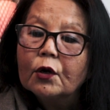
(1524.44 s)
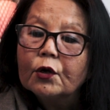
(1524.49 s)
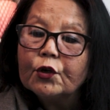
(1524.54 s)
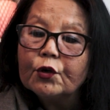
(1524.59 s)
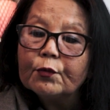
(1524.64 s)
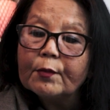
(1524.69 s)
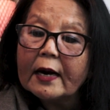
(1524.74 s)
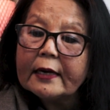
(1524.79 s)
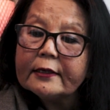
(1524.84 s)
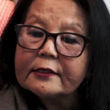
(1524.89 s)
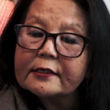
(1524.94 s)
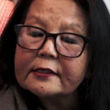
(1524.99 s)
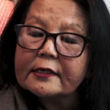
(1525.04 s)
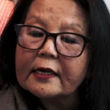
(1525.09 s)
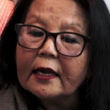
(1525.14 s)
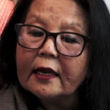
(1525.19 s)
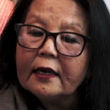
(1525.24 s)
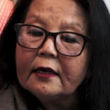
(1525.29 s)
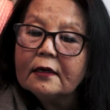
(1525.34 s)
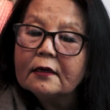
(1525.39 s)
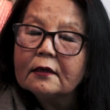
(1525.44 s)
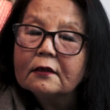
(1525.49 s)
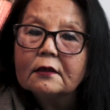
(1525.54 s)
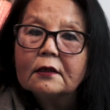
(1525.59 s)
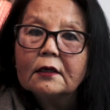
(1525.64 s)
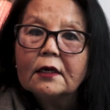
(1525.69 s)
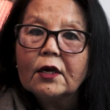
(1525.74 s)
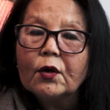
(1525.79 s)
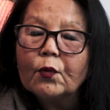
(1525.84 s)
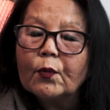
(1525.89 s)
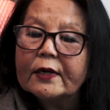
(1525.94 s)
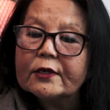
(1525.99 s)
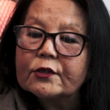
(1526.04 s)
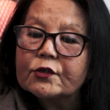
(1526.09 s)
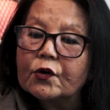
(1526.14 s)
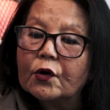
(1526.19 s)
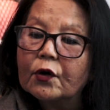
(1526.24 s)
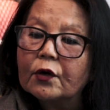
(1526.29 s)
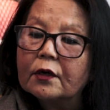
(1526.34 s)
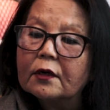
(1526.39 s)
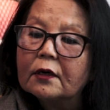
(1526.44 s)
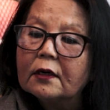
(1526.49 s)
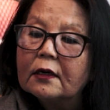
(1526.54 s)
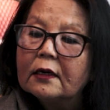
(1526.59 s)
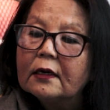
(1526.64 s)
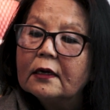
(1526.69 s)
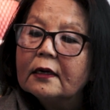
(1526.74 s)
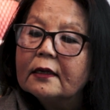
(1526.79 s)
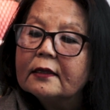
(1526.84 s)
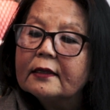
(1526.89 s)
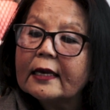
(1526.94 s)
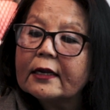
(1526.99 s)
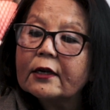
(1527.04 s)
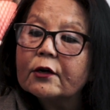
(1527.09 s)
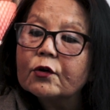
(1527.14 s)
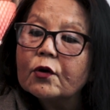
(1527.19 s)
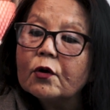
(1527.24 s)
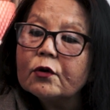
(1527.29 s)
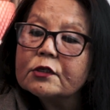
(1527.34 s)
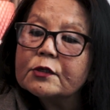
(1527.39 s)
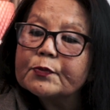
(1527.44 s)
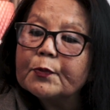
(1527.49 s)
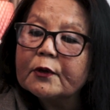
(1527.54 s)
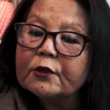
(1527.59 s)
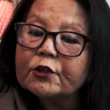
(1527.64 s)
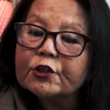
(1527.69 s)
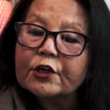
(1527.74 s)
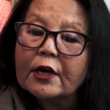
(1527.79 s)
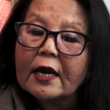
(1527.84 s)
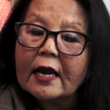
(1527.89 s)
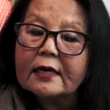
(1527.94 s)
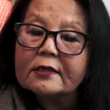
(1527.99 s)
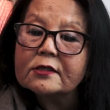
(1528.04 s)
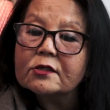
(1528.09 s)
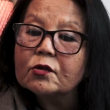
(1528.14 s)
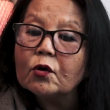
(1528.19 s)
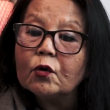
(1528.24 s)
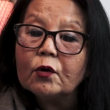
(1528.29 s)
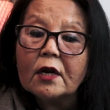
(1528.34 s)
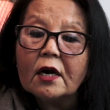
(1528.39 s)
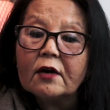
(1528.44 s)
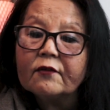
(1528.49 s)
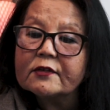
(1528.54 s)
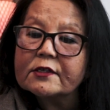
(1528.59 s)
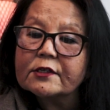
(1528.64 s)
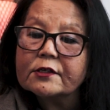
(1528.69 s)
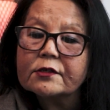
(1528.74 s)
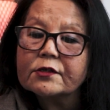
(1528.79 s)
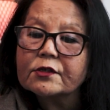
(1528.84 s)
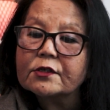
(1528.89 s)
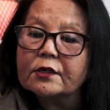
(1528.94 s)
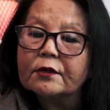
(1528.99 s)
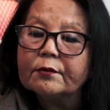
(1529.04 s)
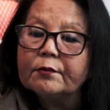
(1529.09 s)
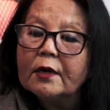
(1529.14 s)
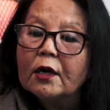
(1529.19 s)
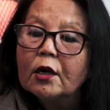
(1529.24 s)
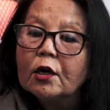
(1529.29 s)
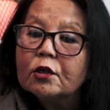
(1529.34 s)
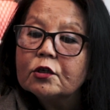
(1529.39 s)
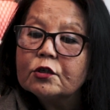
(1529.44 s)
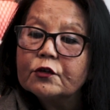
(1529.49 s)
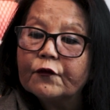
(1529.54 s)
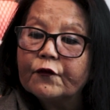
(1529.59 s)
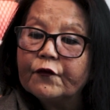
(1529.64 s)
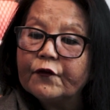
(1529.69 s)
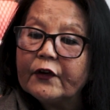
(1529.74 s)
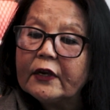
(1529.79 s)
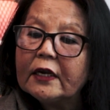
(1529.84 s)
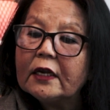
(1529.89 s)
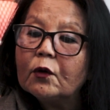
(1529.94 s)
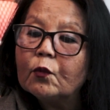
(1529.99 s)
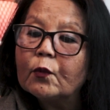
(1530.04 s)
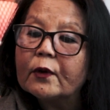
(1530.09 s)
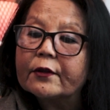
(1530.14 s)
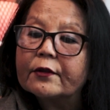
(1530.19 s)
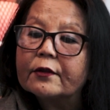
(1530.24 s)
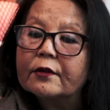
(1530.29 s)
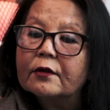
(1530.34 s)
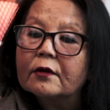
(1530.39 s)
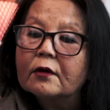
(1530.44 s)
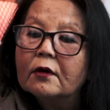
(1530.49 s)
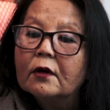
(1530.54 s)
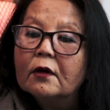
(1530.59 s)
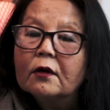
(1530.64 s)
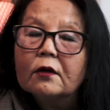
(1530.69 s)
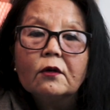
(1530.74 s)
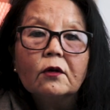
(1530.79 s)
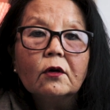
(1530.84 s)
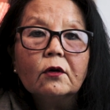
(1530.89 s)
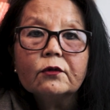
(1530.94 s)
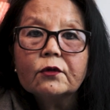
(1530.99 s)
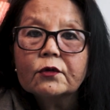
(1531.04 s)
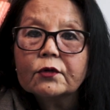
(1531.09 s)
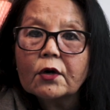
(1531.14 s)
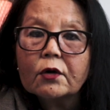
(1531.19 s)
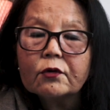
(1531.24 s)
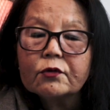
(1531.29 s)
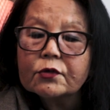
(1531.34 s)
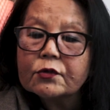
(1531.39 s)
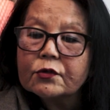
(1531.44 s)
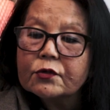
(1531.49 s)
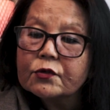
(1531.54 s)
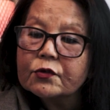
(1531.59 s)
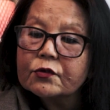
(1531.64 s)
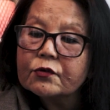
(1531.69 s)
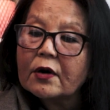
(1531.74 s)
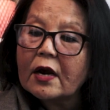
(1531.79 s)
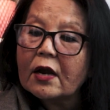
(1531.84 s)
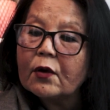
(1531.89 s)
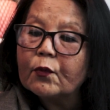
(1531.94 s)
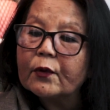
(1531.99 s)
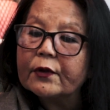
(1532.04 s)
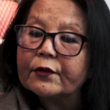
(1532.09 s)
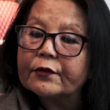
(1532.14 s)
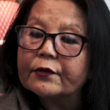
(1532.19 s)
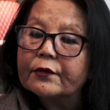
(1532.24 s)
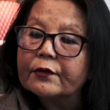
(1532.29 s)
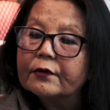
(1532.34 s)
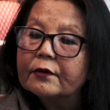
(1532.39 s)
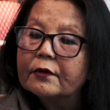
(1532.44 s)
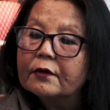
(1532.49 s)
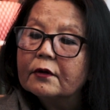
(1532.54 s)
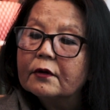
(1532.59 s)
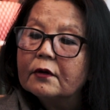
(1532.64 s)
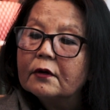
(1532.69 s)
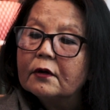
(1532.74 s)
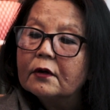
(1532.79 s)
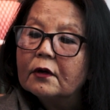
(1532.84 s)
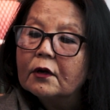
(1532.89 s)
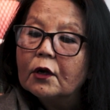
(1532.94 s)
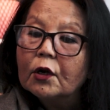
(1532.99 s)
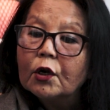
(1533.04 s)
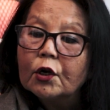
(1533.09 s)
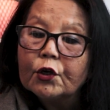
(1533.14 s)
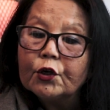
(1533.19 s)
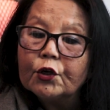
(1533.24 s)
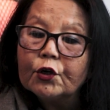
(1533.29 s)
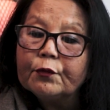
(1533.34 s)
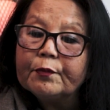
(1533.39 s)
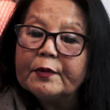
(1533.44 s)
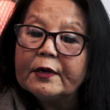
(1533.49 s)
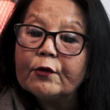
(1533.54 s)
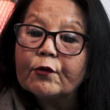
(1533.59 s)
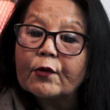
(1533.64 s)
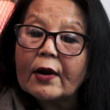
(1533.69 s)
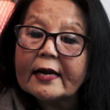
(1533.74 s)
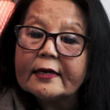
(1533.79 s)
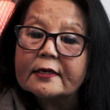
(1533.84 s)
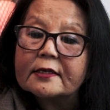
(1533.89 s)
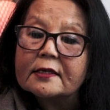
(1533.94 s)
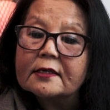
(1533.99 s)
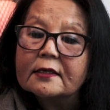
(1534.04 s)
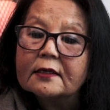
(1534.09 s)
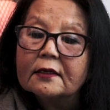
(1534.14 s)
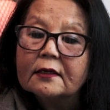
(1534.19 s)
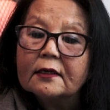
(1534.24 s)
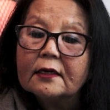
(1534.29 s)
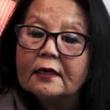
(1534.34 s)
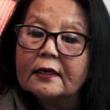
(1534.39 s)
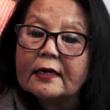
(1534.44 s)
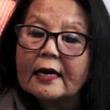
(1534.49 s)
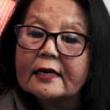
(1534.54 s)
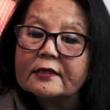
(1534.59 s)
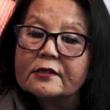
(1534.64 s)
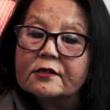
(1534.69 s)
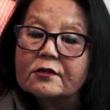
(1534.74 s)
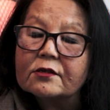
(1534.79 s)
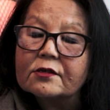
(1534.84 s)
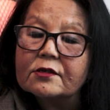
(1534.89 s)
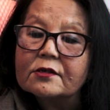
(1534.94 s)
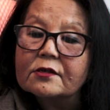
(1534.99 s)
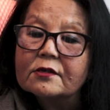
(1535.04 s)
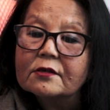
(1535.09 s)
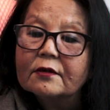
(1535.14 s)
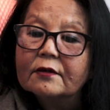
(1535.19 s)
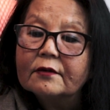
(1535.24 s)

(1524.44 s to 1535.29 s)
You might say, he went on, that a rose bush has no nervous system to feel with, no throat to cry with. You'd be right, it hasn't.